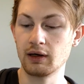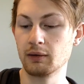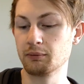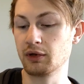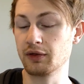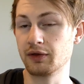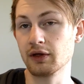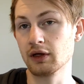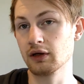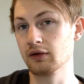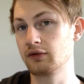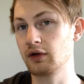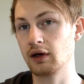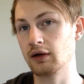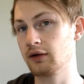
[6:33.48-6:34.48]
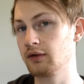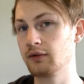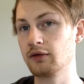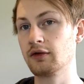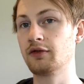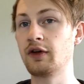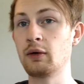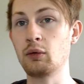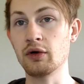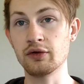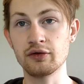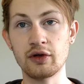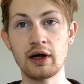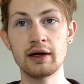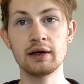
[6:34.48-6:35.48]
but the fit
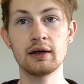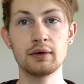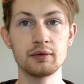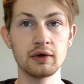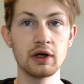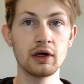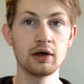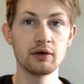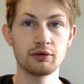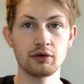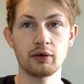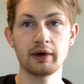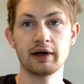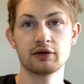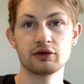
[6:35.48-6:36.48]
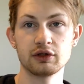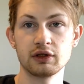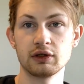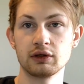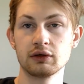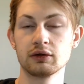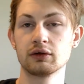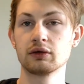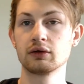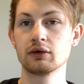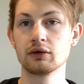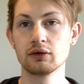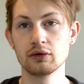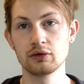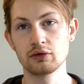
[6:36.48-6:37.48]
wasn't tight enough, so I actually
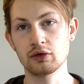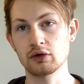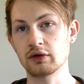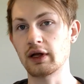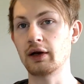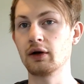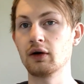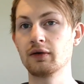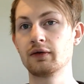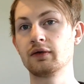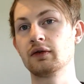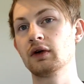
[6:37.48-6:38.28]
took that off,